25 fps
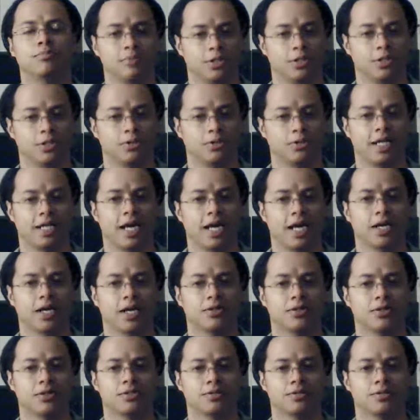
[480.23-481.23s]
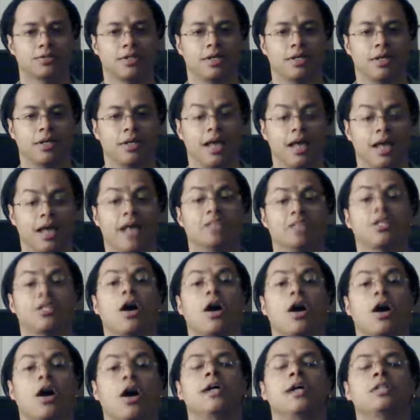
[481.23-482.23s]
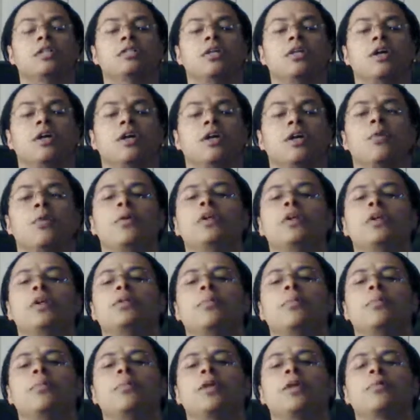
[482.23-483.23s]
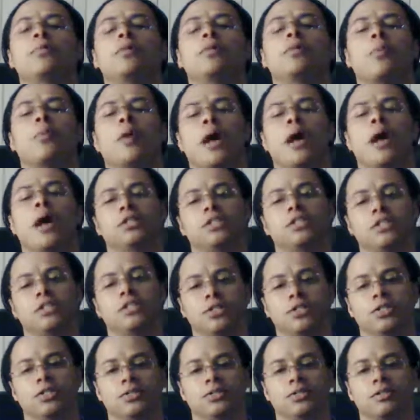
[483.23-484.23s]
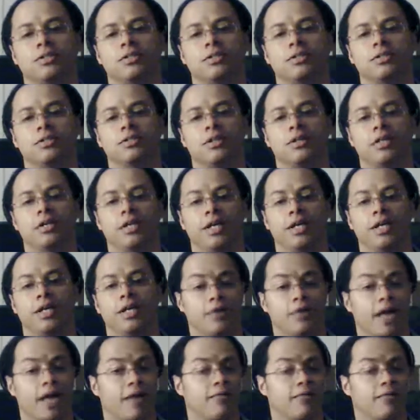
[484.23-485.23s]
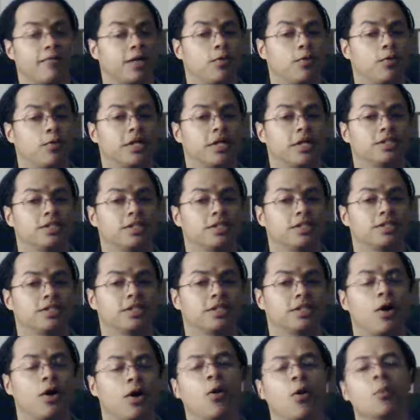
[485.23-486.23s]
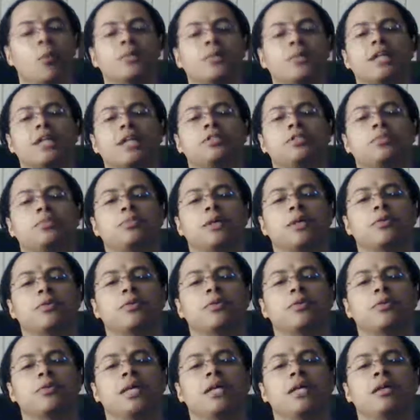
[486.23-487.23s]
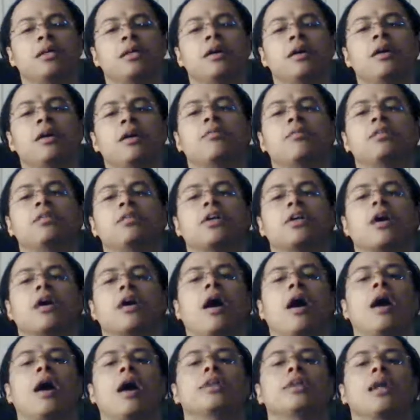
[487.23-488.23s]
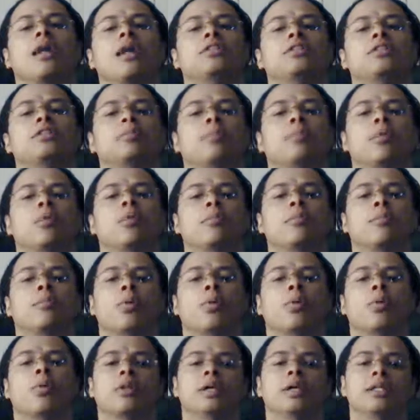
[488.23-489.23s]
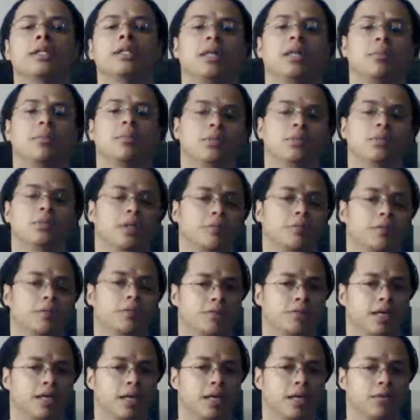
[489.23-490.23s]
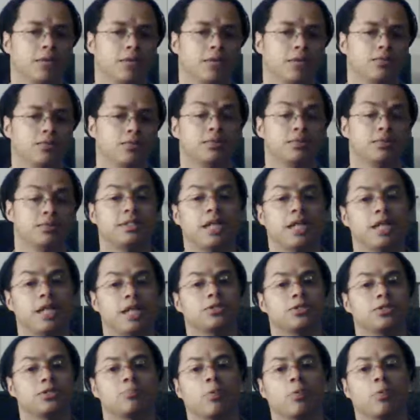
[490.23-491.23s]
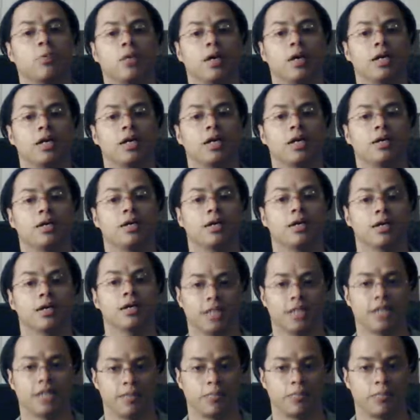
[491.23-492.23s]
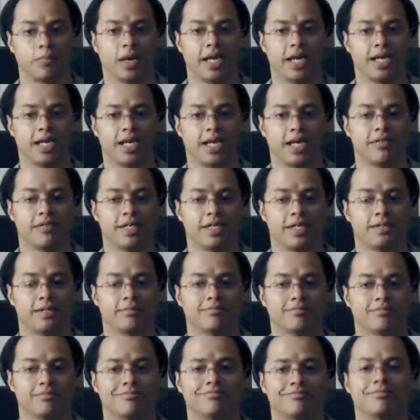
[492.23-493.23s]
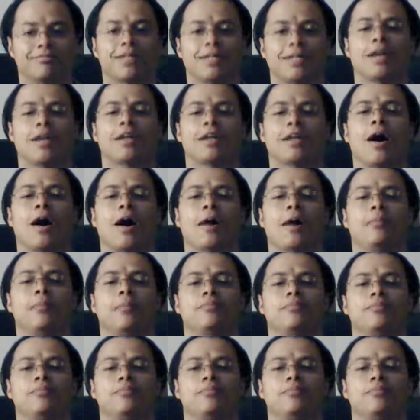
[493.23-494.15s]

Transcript: Lucid Echoes. As always, read your manual prior to use. If you have any questions or would like to speak with me, visit our online support portal at www.support.brainwave.com.